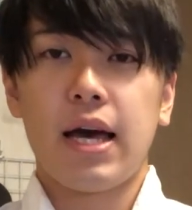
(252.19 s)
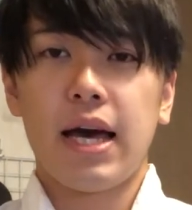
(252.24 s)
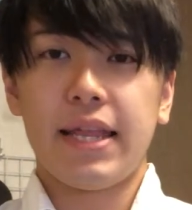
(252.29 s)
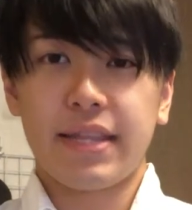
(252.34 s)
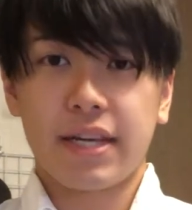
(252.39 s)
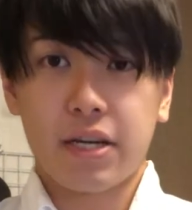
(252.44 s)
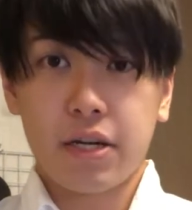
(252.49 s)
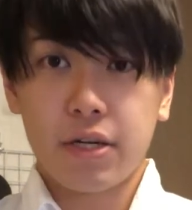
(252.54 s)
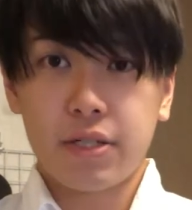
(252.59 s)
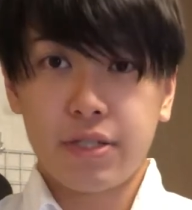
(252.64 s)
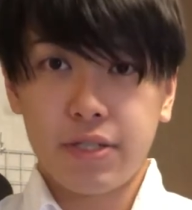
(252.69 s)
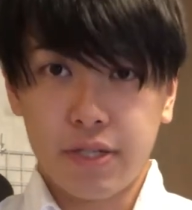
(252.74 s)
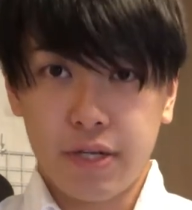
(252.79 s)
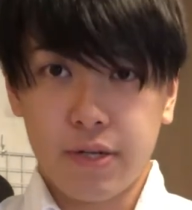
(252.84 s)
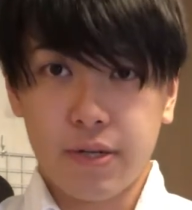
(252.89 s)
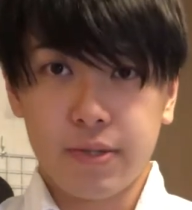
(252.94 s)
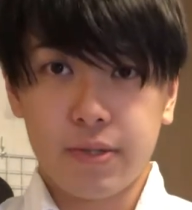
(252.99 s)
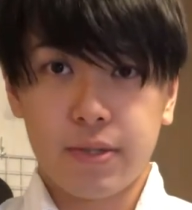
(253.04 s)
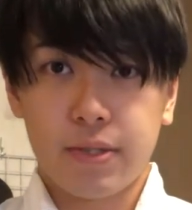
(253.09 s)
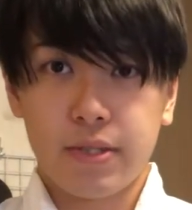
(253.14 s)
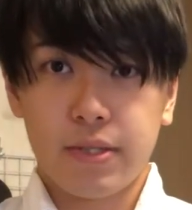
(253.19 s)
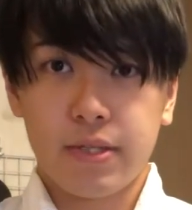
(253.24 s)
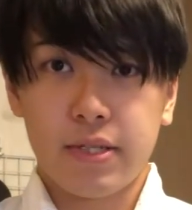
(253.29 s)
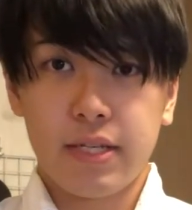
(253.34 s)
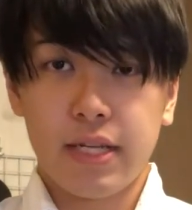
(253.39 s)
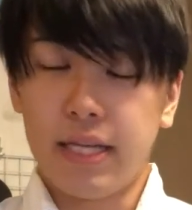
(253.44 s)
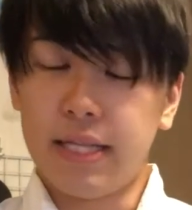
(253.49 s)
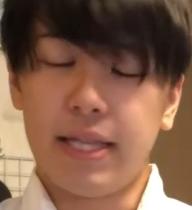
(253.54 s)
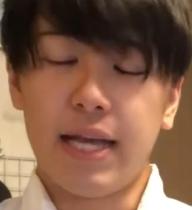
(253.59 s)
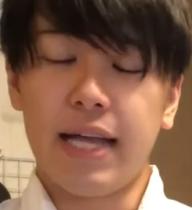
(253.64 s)
The good news
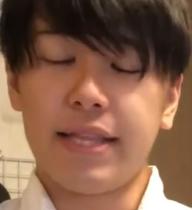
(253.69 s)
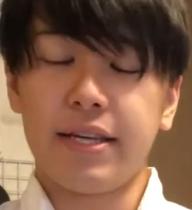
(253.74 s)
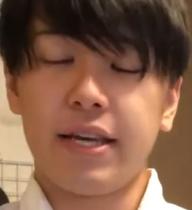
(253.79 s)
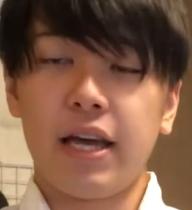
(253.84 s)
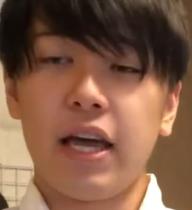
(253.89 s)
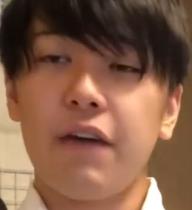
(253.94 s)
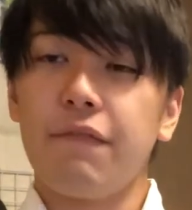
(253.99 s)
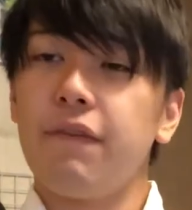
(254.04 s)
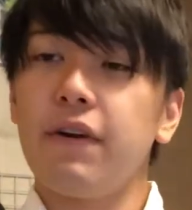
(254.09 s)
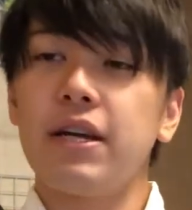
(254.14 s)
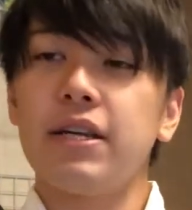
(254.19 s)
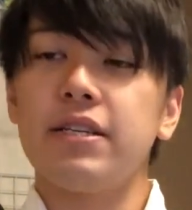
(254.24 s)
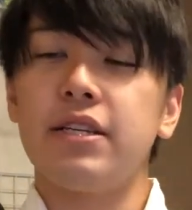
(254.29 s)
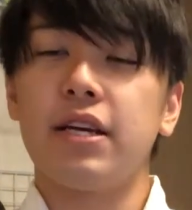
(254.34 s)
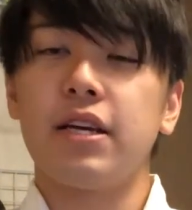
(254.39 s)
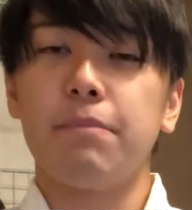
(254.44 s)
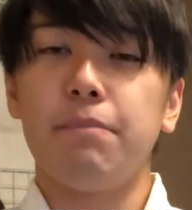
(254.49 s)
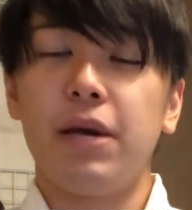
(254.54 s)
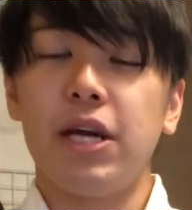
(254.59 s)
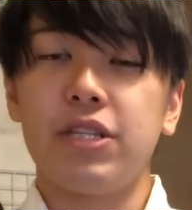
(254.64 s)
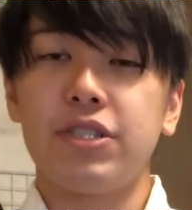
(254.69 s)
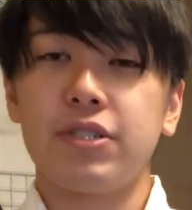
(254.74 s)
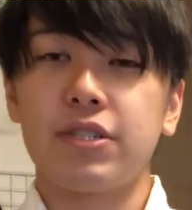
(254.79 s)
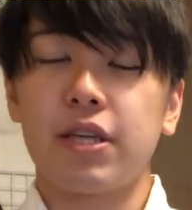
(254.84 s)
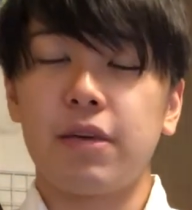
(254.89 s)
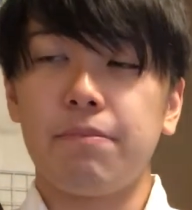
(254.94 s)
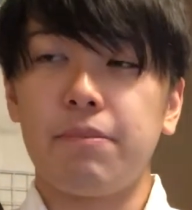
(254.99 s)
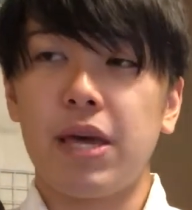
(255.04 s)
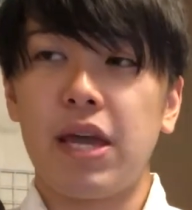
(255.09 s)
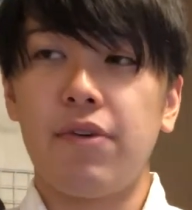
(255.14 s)
is that if we can take measures
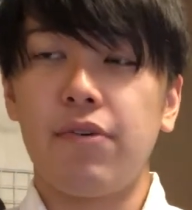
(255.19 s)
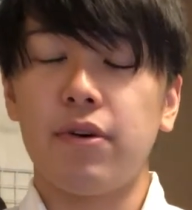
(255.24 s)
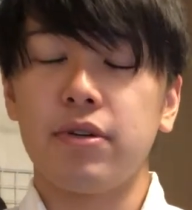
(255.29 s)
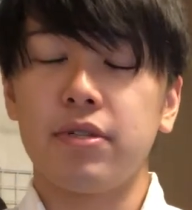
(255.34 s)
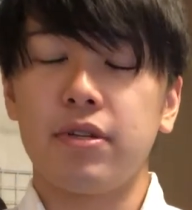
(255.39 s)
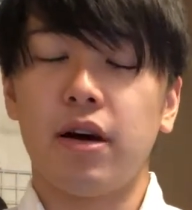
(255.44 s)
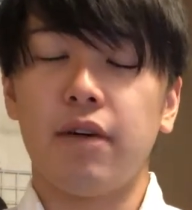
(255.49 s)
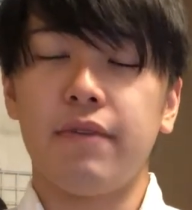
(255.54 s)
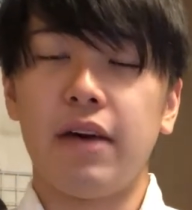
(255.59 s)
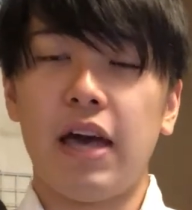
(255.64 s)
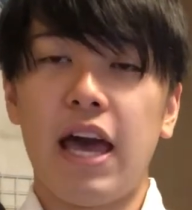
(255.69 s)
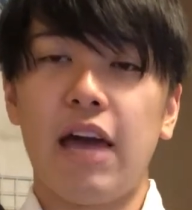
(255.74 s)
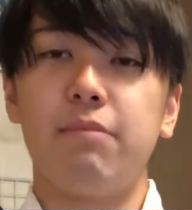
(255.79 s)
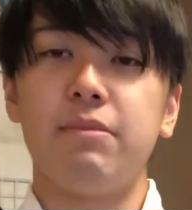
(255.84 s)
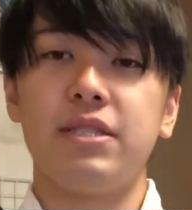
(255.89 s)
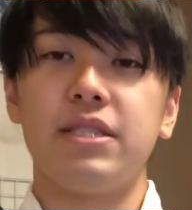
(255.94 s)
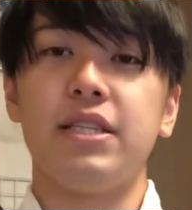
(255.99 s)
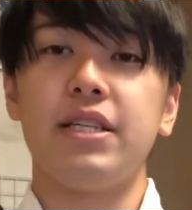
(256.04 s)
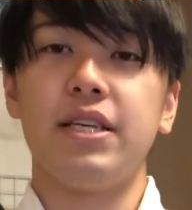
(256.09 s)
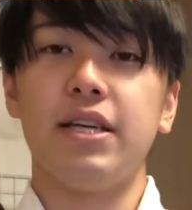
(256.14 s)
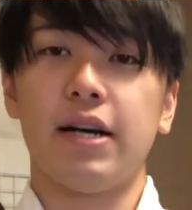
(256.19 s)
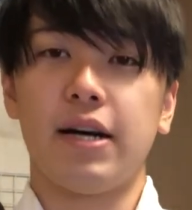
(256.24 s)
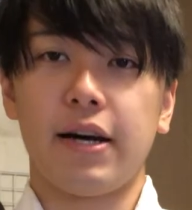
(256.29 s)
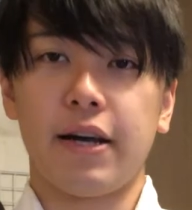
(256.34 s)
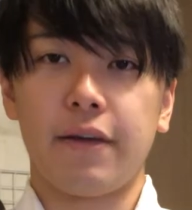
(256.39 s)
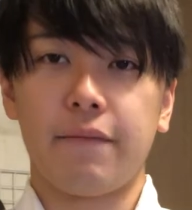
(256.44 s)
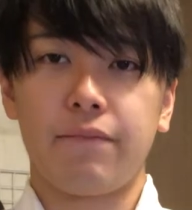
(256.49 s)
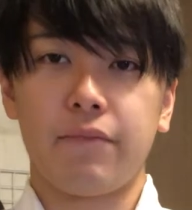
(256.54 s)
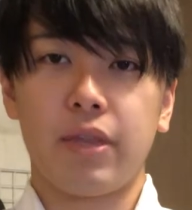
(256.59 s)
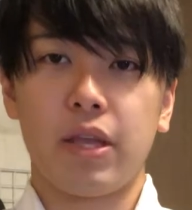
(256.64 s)
in periods of
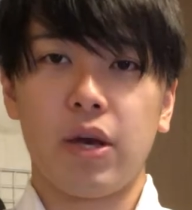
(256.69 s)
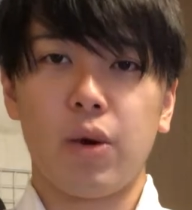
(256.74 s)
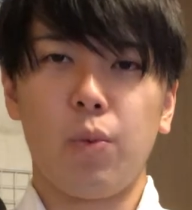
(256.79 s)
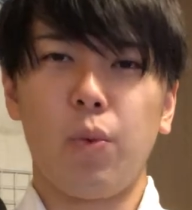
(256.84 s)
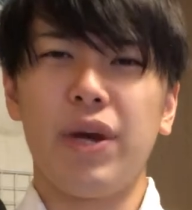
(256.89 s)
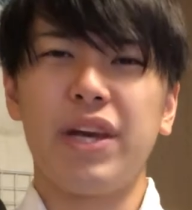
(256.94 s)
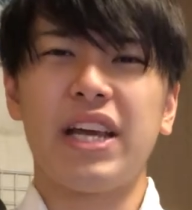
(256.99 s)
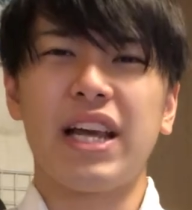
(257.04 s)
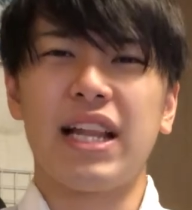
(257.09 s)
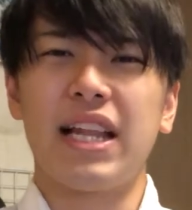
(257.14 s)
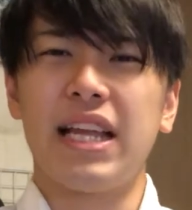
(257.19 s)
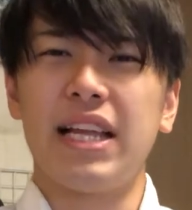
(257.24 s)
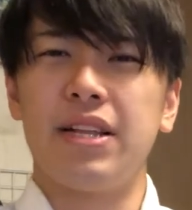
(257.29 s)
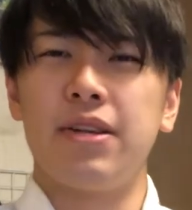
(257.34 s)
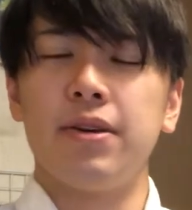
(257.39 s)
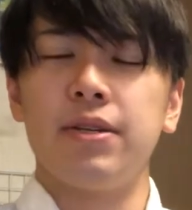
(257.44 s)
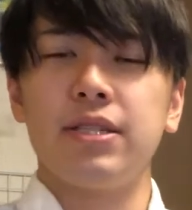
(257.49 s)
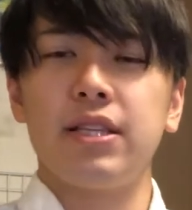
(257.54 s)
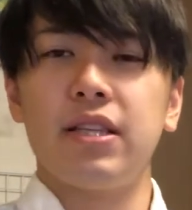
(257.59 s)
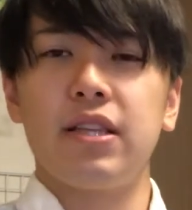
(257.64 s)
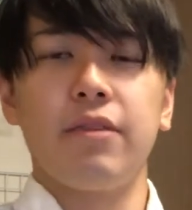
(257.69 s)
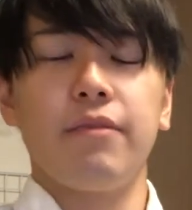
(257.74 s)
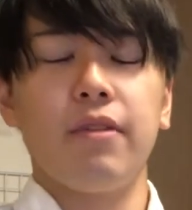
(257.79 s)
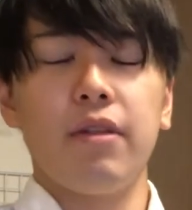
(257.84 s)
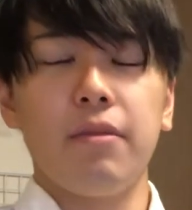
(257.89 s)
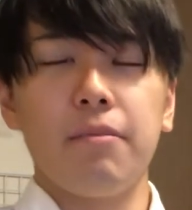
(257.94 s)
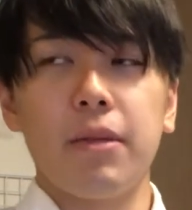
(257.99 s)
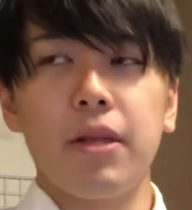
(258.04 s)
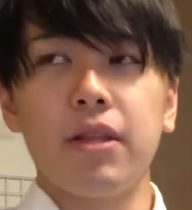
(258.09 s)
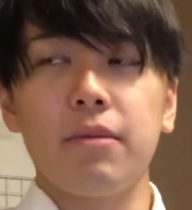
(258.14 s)
MCI, we can reduce the
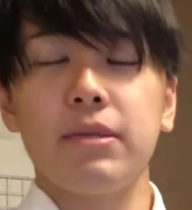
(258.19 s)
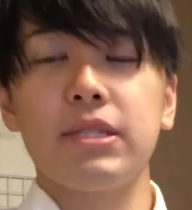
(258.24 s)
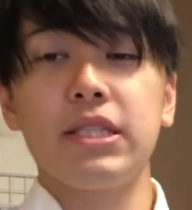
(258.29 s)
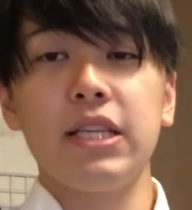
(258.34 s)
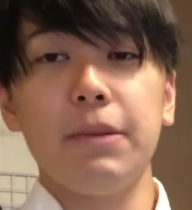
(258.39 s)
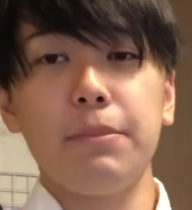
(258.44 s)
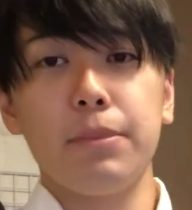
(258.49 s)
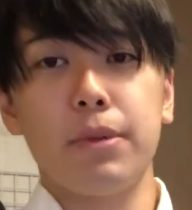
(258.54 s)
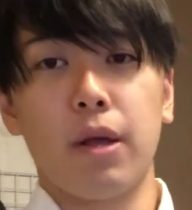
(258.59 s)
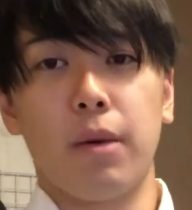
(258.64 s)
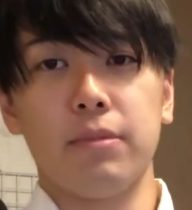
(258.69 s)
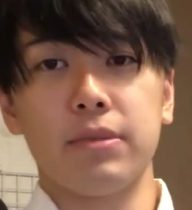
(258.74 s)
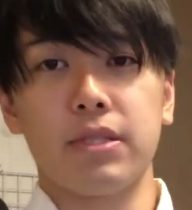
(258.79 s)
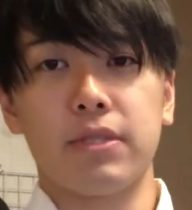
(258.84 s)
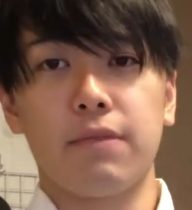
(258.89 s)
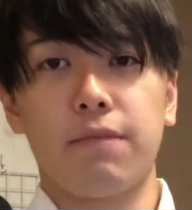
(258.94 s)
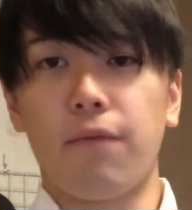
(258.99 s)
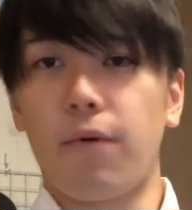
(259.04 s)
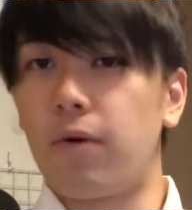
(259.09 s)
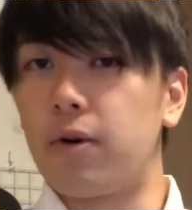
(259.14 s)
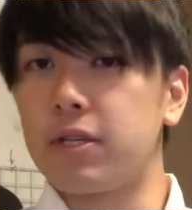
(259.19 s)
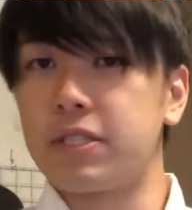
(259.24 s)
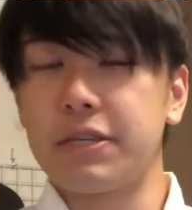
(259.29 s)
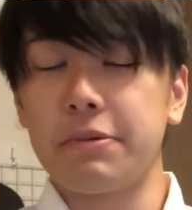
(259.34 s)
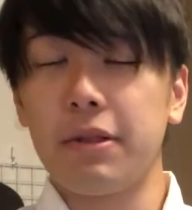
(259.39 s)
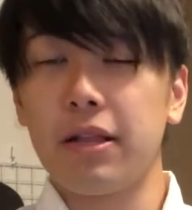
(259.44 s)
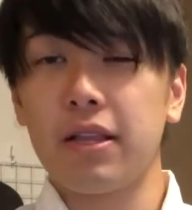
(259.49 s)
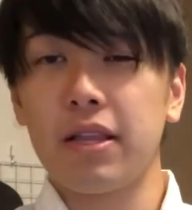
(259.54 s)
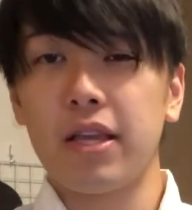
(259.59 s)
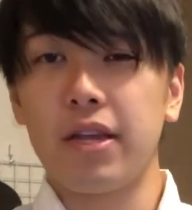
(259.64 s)
development of symptoms for
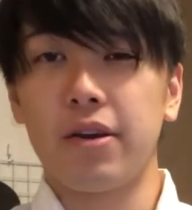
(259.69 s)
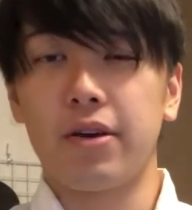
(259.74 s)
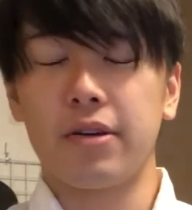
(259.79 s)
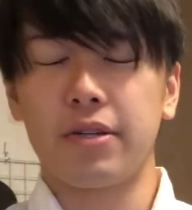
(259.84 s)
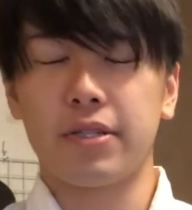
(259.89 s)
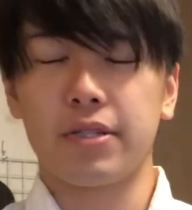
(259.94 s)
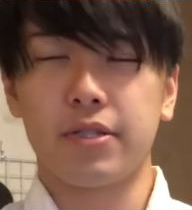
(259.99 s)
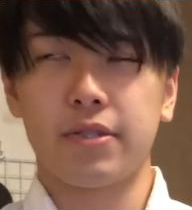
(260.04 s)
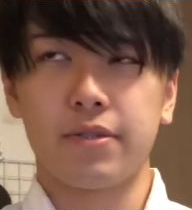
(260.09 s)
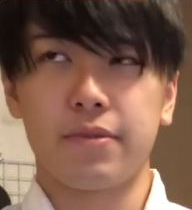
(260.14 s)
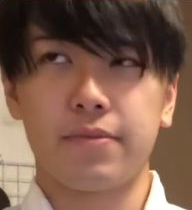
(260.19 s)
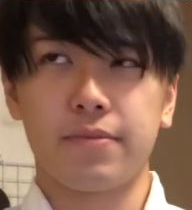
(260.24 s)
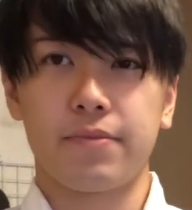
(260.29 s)
several years.